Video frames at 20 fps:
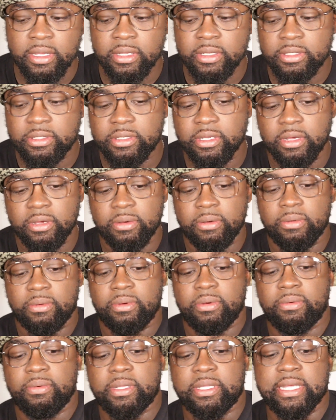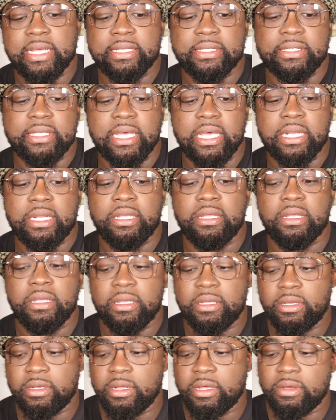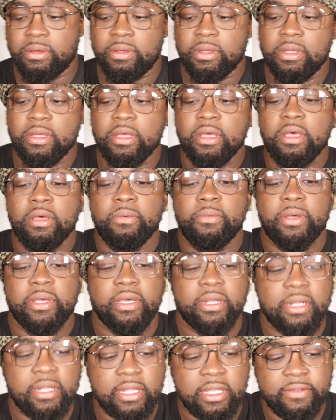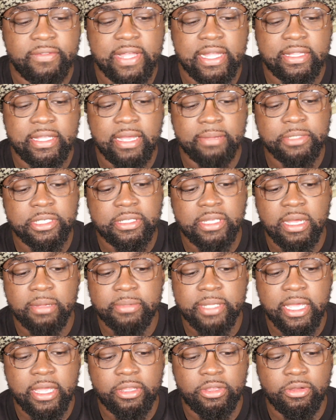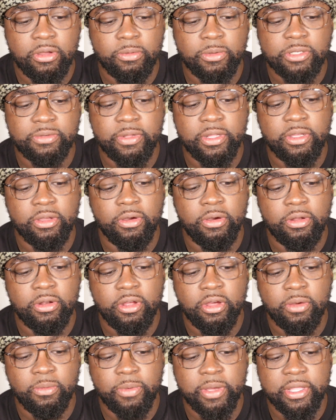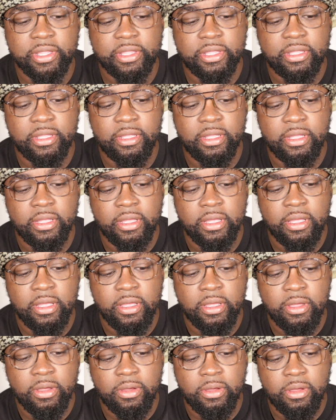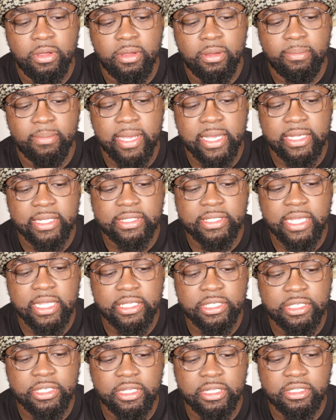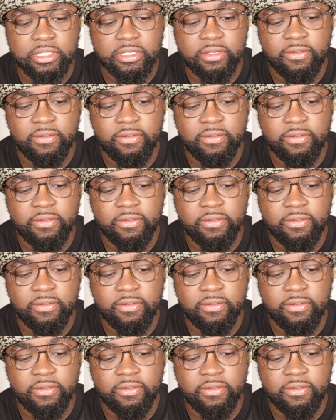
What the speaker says: So with that said, we're going to leave that there. I'm just updating you on what's really going on with my intentions